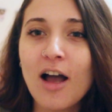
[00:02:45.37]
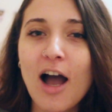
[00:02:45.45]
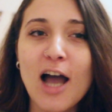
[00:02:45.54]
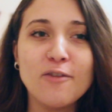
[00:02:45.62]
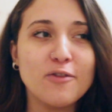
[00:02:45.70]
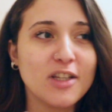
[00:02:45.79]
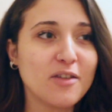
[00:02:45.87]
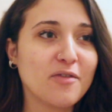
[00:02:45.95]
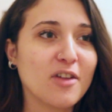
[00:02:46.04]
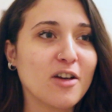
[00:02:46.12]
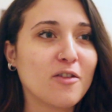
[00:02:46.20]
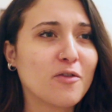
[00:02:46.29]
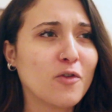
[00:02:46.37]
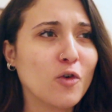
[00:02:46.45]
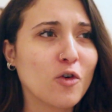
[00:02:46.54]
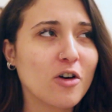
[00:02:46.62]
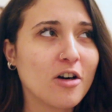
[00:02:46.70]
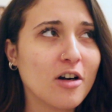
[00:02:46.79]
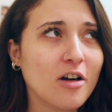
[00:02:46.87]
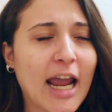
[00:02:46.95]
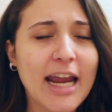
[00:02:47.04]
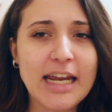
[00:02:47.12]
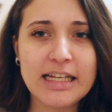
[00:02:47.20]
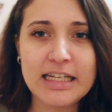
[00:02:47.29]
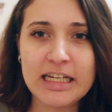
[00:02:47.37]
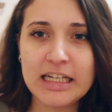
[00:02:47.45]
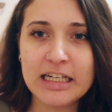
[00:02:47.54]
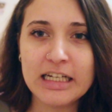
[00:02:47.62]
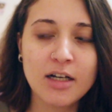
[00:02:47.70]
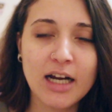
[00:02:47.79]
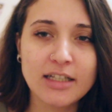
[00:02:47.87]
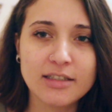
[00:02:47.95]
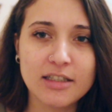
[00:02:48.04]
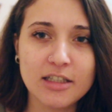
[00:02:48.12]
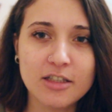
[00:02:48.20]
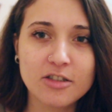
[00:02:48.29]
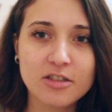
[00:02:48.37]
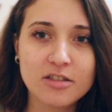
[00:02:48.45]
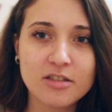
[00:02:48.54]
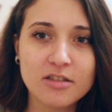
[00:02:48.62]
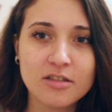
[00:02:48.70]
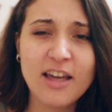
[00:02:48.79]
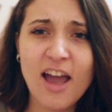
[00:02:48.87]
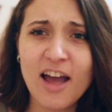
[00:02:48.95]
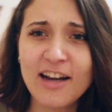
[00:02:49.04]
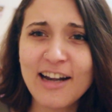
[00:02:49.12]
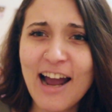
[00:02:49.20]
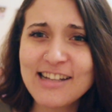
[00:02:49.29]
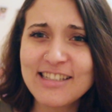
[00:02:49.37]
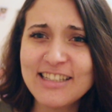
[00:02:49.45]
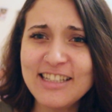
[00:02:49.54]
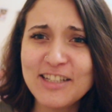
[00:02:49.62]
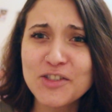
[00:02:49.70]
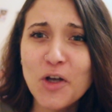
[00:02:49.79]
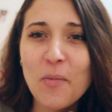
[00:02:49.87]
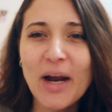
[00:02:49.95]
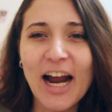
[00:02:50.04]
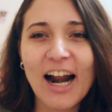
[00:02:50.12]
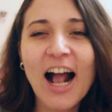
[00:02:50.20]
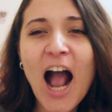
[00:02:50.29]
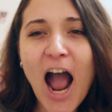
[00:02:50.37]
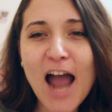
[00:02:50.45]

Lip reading: I've lived there for 19 years. Yeah, 19 years, oh my god.